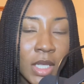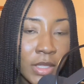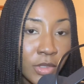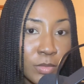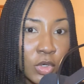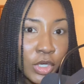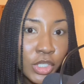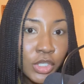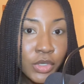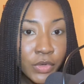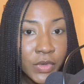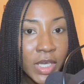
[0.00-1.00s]
The more you
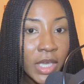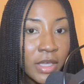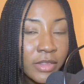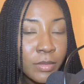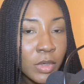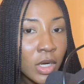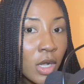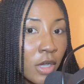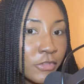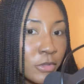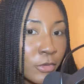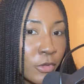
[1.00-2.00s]
create, the more
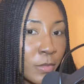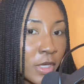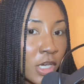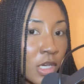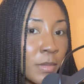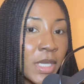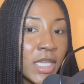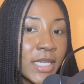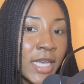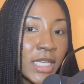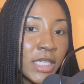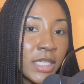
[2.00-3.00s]
comfortable you become in
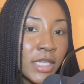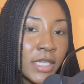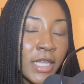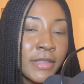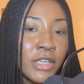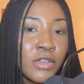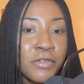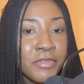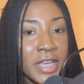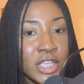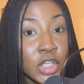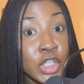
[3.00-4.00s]
editing, and then you
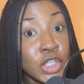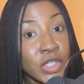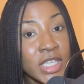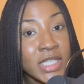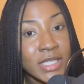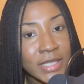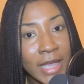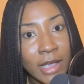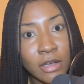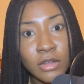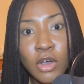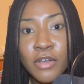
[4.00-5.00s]
find your unique
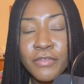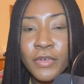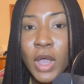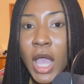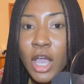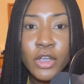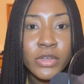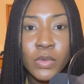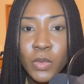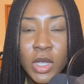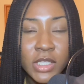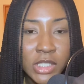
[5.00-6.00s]
style of how you
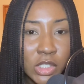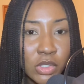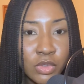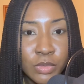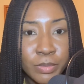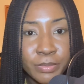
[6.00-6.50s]
want to